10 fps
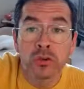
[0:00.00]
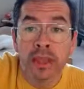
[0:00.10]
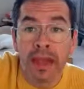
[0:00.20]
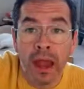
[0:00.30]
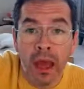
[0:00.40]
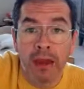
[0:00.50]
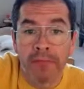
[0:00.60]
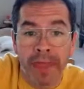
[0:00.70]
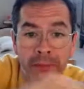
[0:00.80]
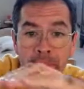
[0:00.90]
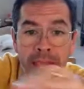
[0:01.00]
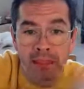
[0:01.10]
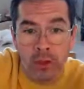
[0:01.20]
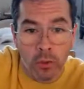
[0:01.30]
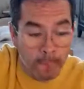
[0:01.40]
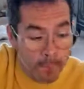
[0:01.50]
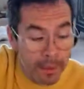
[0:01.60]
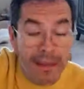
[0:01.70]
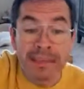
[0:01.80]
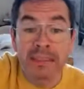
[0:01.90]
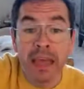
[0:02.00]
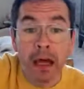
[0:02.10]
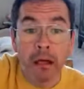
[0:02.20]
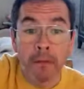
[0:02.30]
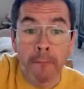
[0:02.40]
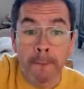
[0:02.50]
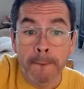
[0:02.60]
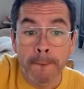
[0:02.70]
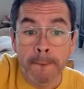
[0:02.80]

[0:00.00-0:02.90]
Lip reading: to get out of that plateau. Sell.